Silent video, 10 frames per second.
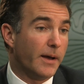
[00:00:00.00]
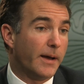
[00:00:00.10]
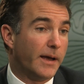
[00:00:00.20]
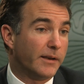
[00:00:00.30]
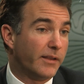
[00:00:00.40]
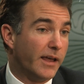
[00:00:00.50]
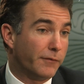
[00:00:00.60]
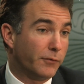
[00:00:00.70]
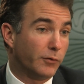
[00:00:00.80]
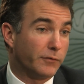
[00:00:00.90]
And
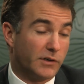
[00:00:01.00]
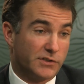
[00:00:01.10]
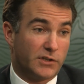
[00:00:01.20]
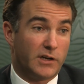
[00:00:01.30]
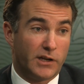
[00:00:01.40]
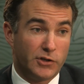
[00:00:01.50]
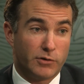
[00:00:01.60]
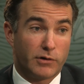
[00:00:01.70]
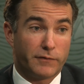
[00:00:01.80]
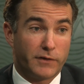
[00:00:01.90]
therefore, for our sterling and
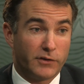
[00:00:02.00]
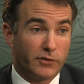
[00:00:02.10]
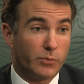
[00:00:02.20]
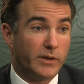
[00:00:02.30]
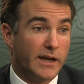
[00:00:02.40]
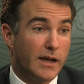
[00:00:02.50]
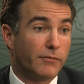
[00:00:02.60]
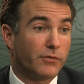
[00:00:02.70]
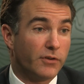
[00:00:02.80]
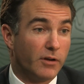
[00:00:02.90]
euro funds, we have
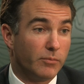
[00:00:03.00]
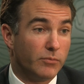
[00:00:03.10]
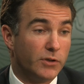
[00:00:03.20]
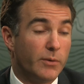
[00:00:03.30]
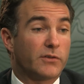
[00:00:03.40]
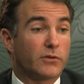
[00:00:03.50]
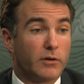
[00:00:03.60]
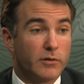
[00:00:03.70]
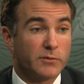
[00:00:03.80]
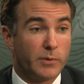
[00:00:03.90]
some US
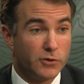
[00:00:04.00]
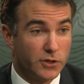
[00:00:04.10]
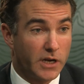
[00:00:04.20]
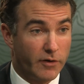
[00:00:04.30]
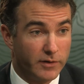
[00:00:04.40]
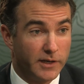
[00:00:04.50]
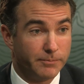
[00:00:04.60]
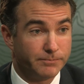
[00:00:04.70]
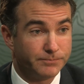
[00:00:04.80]
dollar exposure currently.